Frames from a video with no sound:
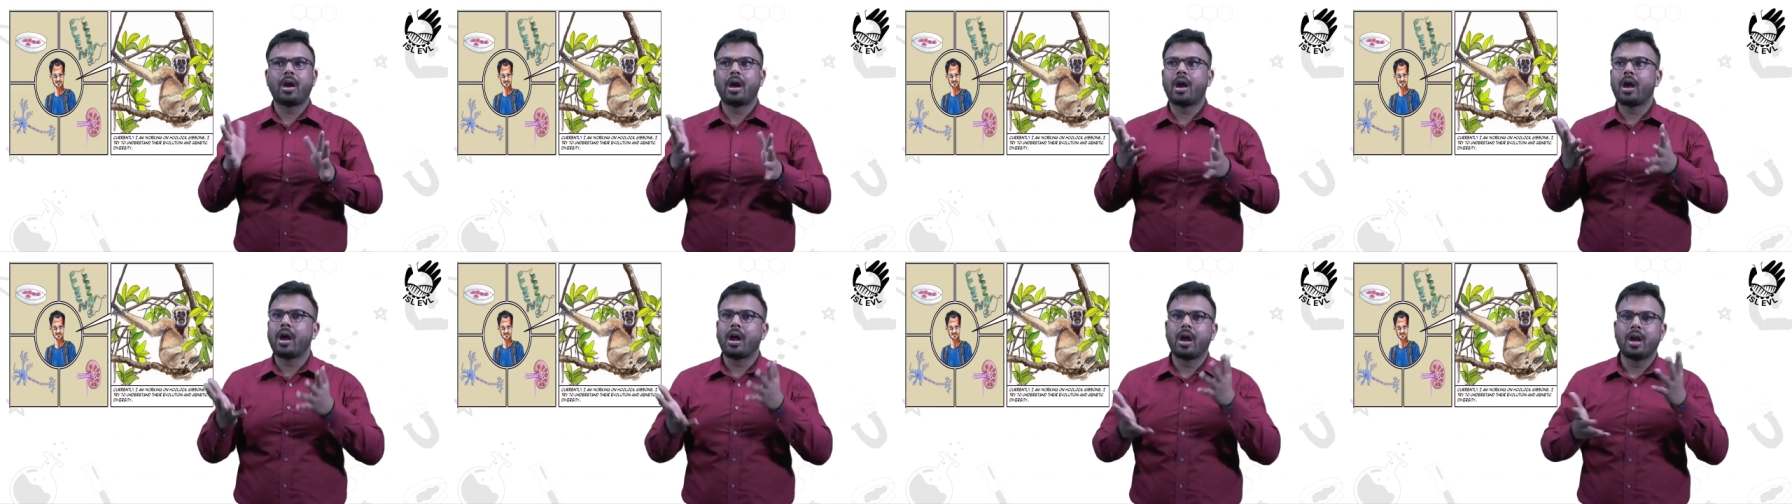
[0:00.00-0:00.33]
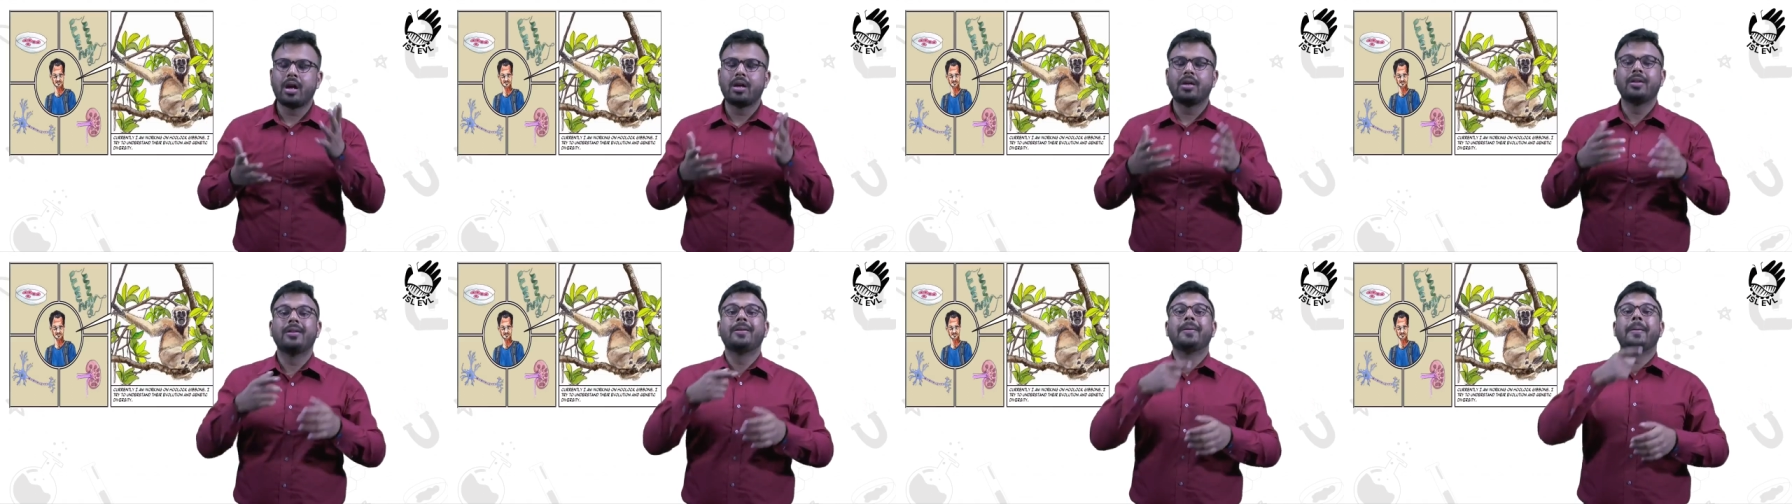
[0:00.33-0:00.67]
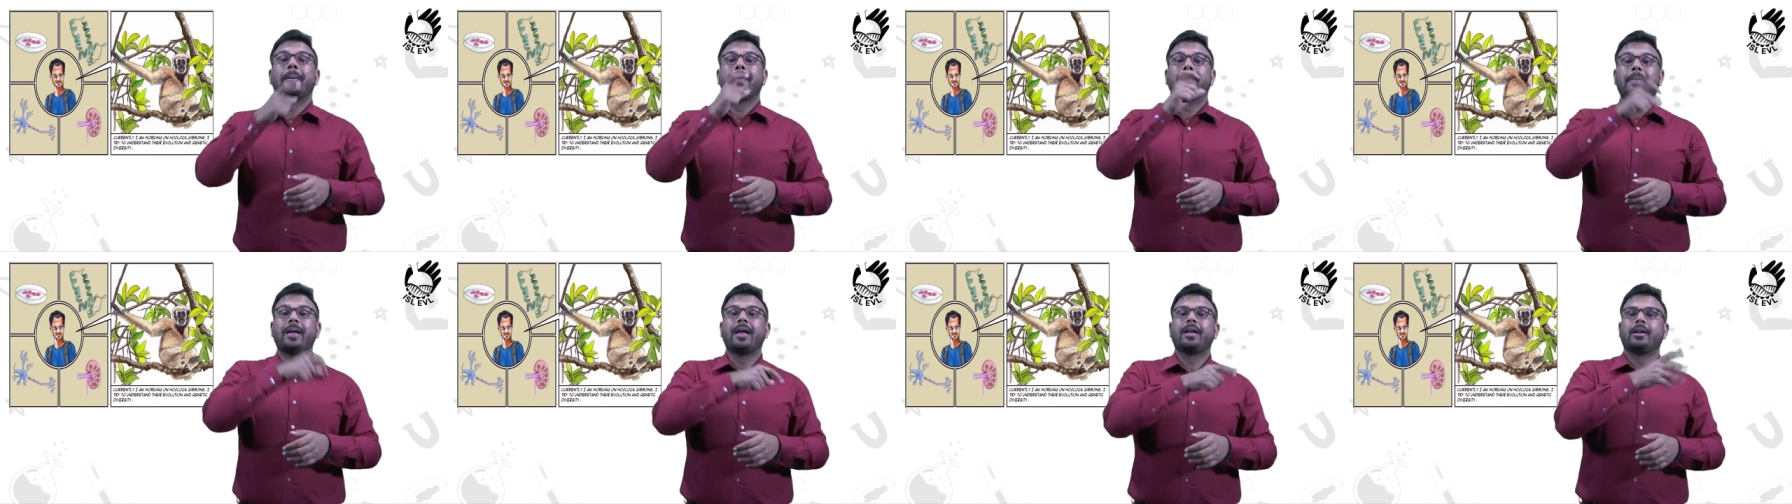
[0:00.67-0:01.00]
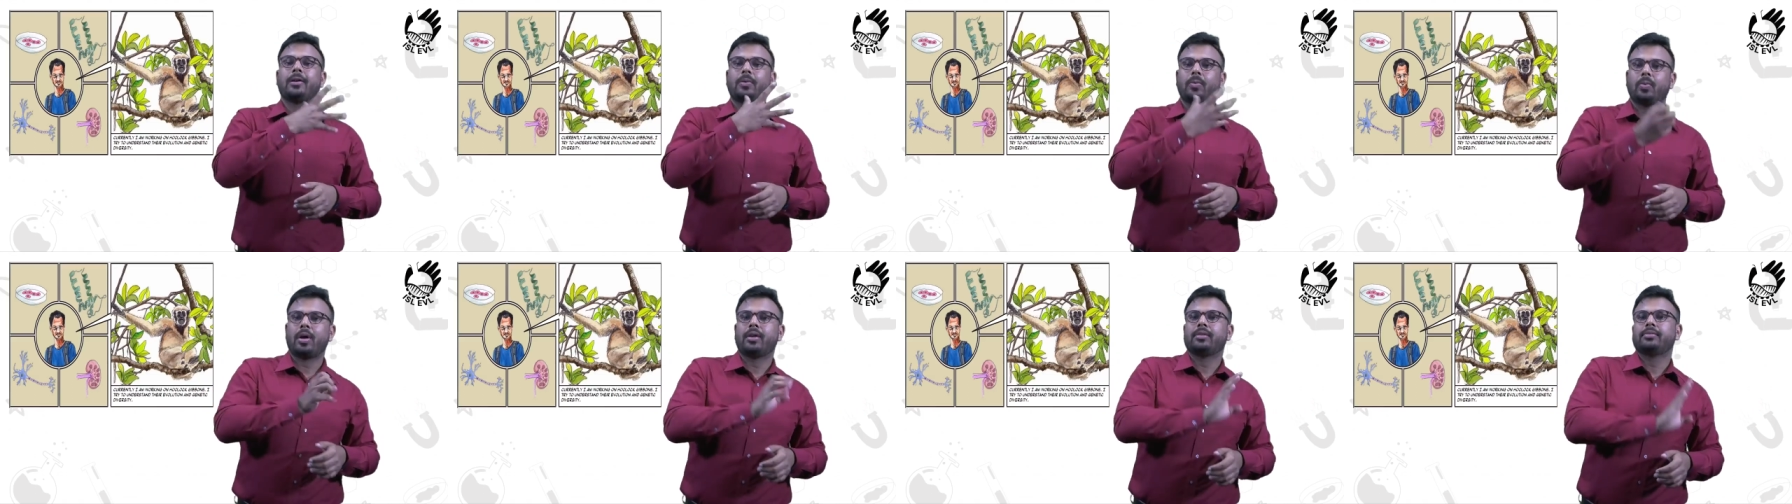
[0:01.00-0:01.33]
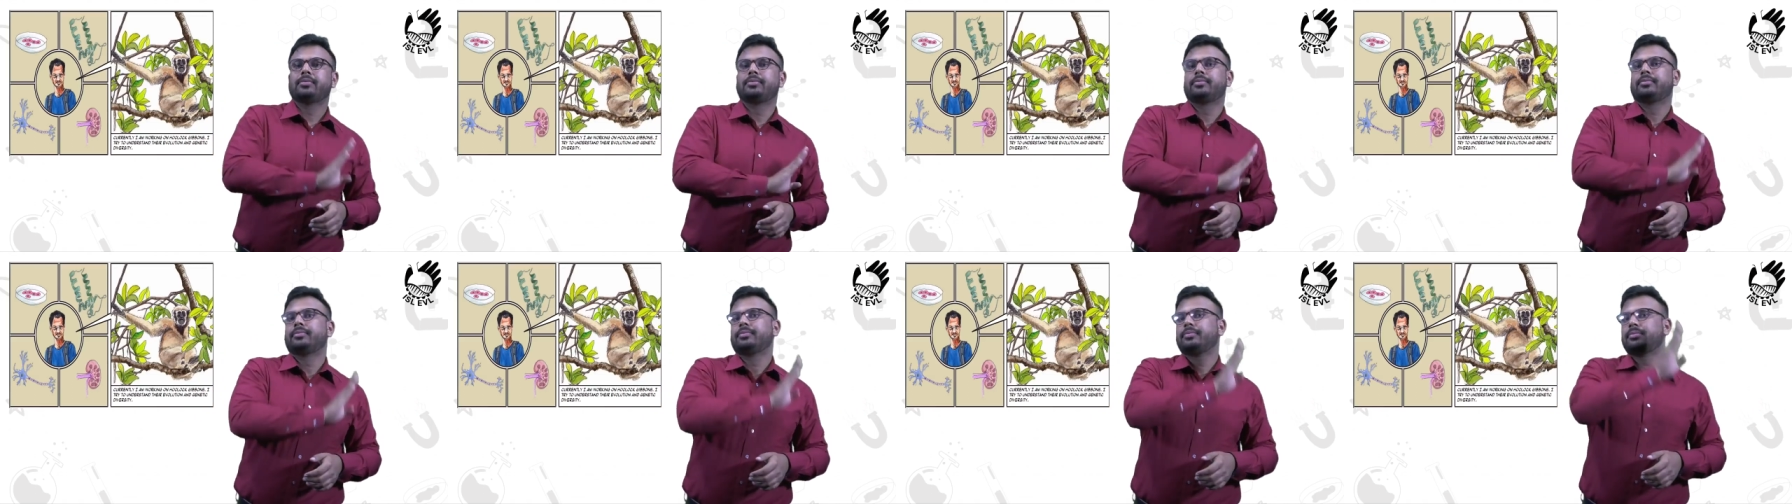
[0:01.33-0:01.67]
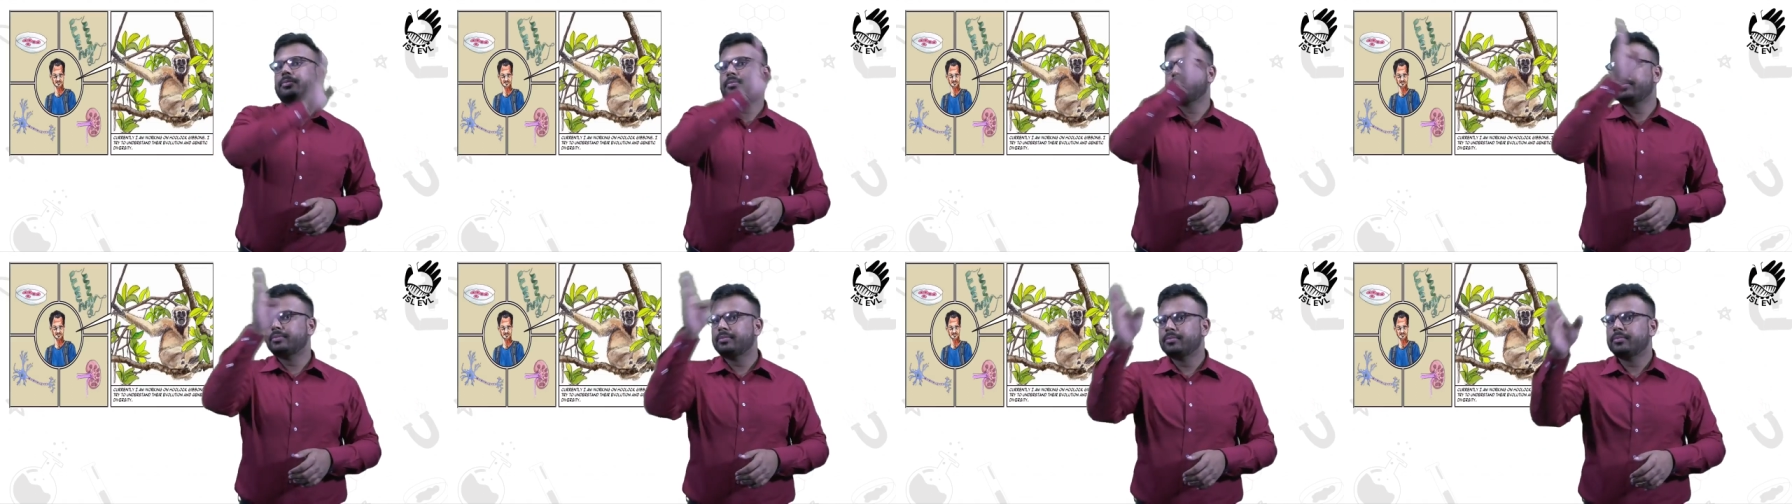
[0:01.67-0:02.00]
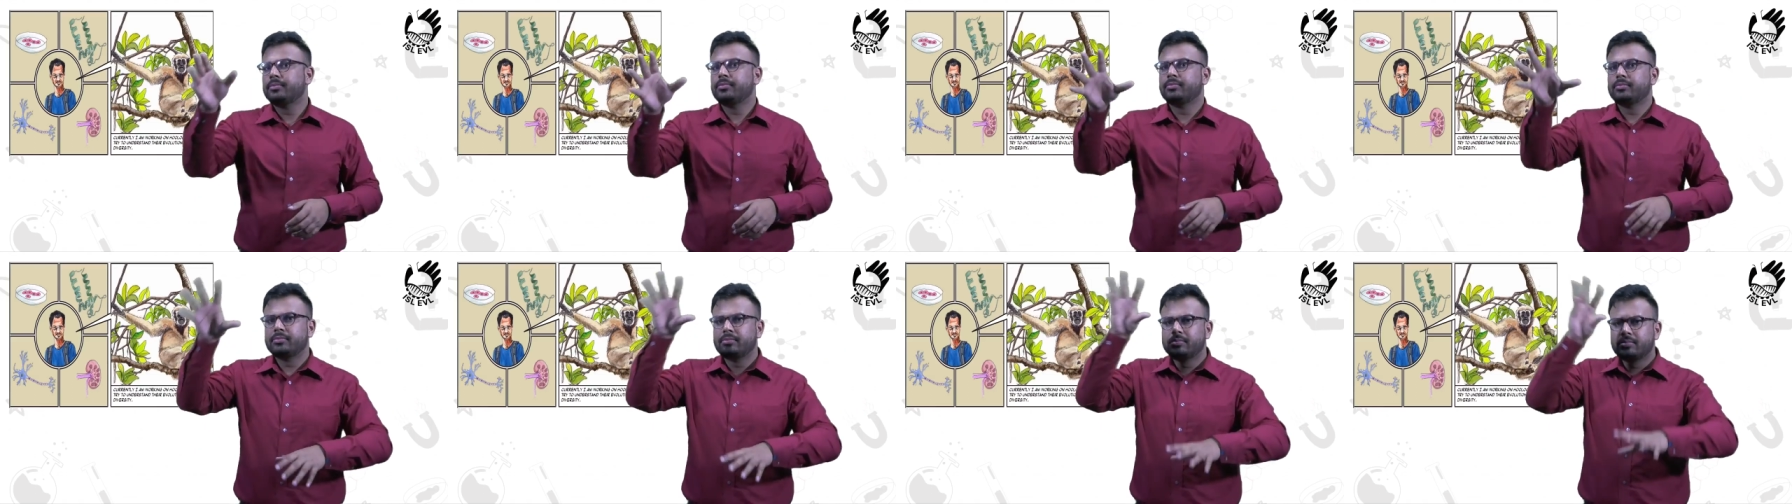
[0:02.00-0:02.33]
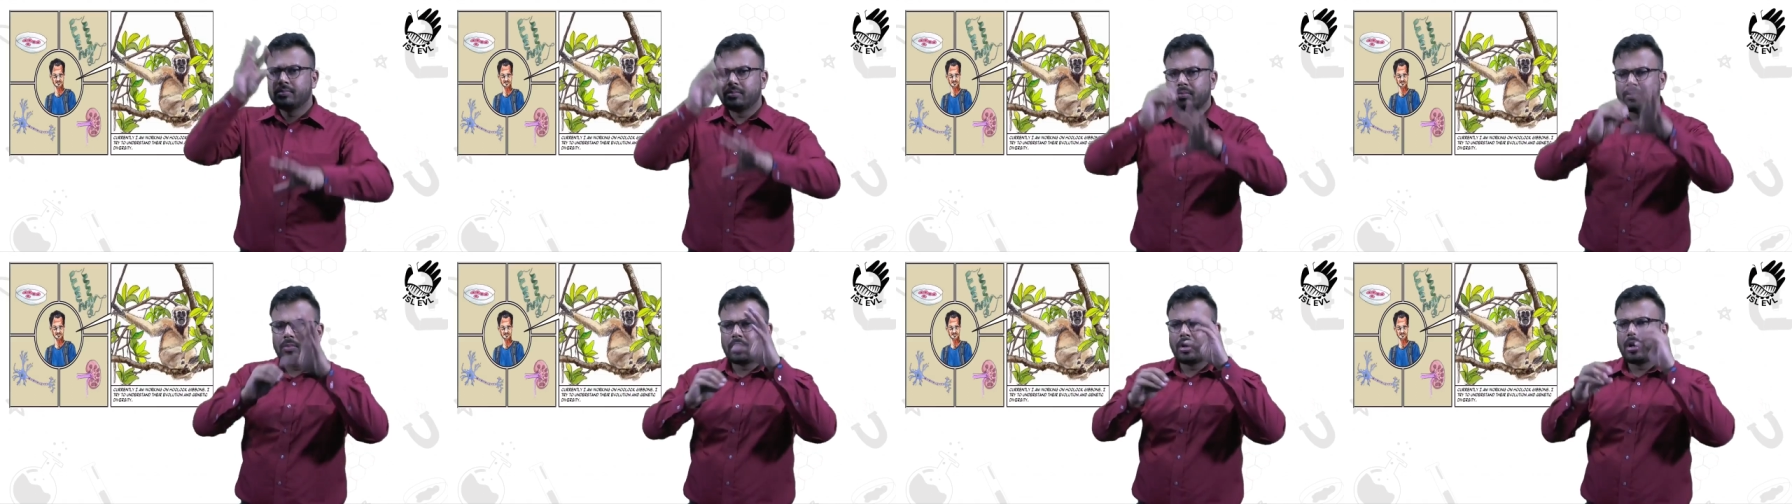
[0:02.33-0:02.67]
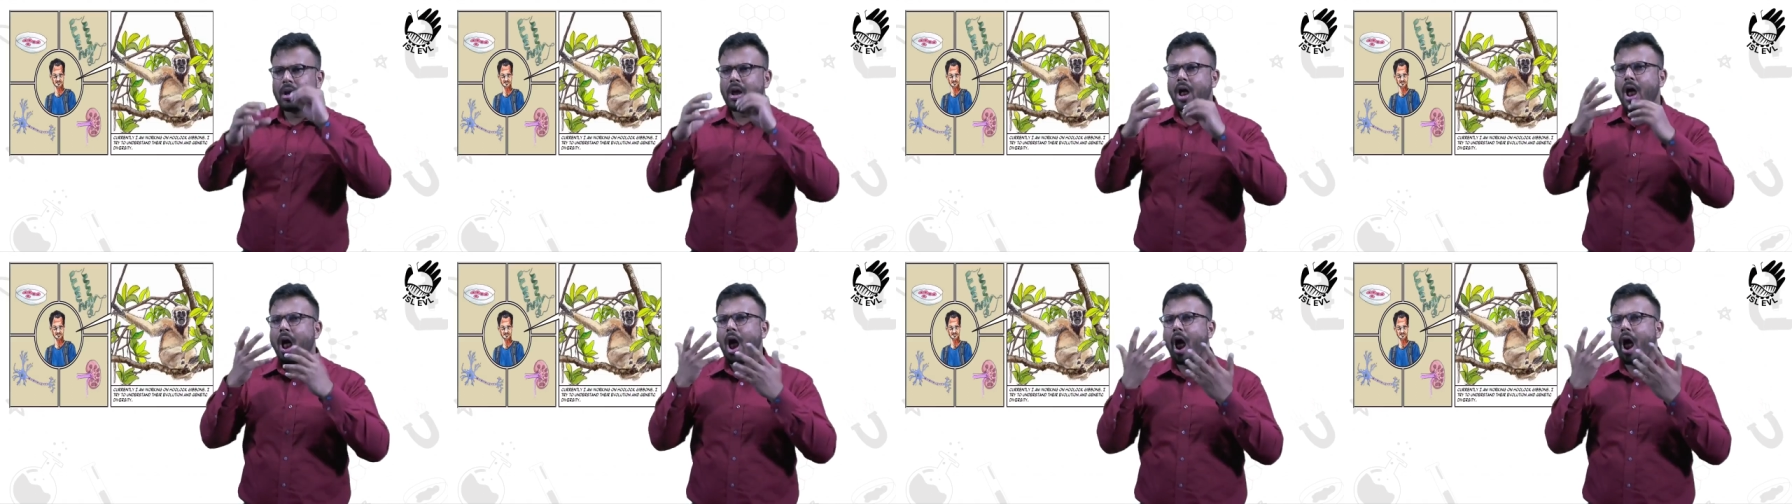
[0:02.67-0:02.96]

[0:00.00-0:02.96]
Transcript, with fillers: dwindling. Mihir started